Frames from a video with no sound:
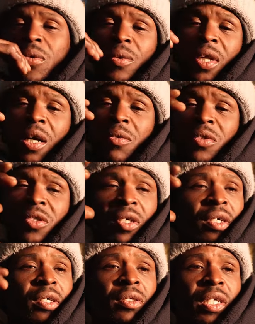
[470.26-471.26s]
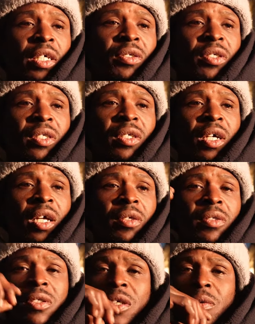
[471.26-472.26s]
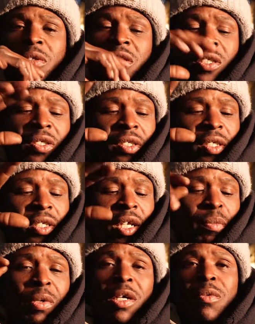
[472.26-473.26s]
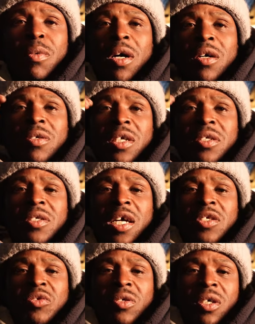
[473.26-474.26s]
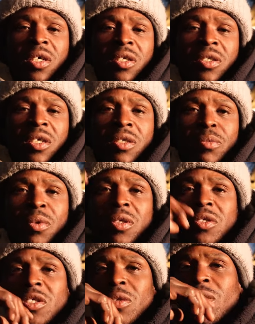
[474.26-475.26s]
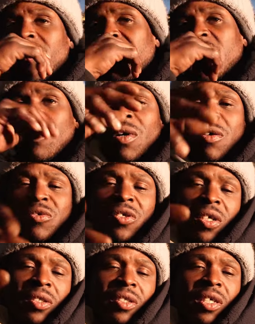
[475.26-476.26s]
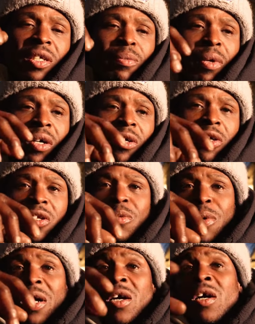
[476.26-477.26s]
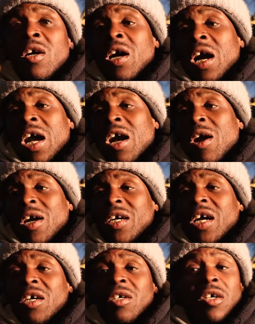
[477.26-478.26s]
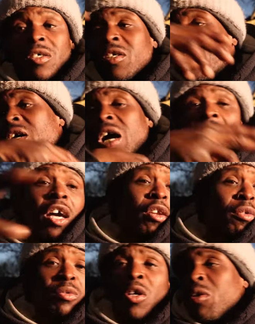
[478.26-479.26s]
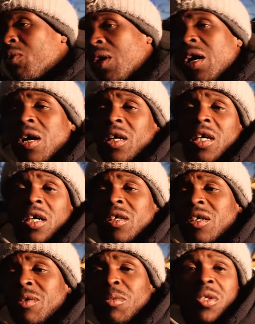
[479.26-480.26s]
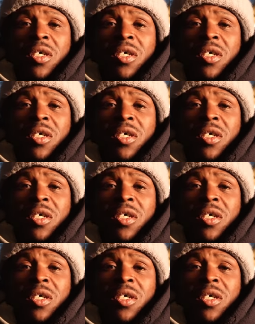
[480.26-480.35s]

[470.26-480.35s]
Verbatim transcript: When I was young, they used to like, give us this shit in our baby bottle, and that night train, Thunderbird, shit, right? That's what I was trying to tell you about earlier, about how I got hooked I don't know how I got hooked